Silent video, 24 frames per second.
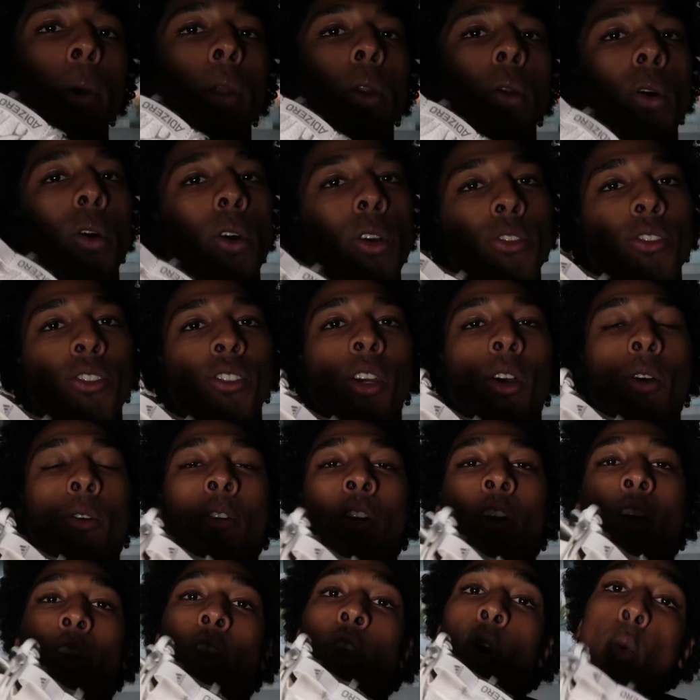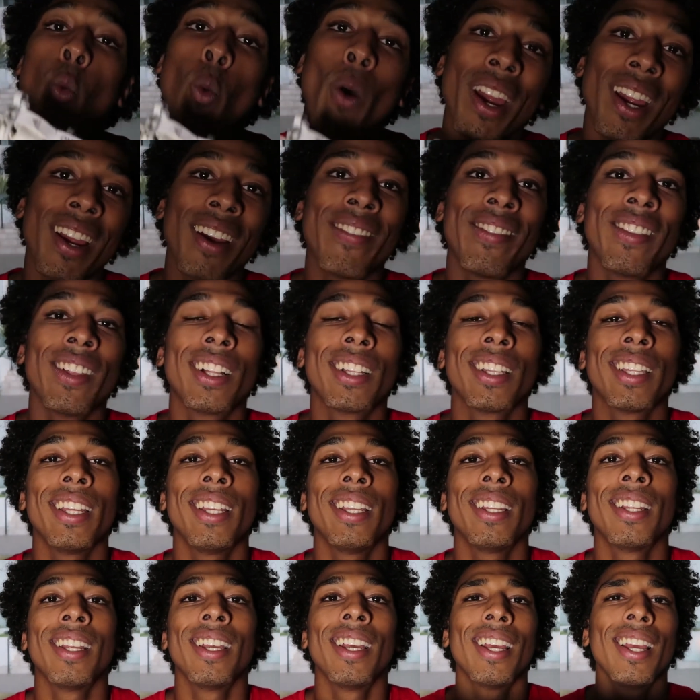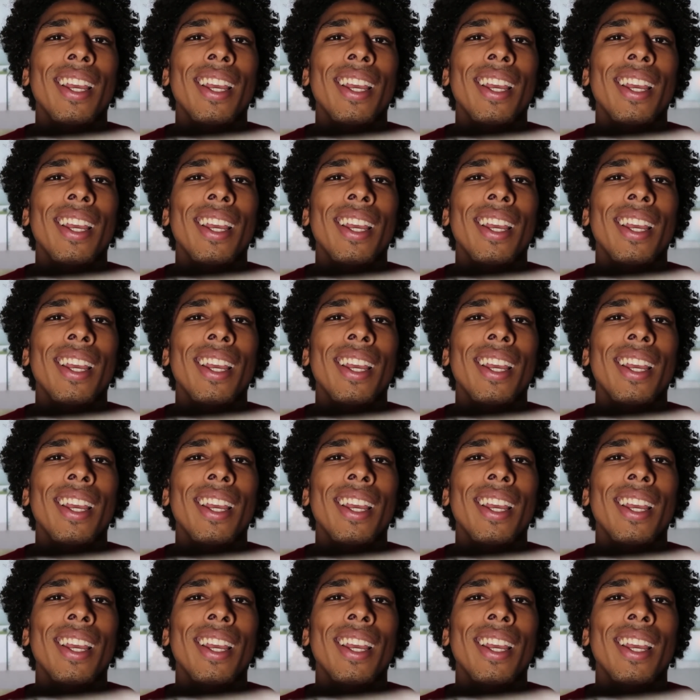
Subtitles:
but also the weight of the cleat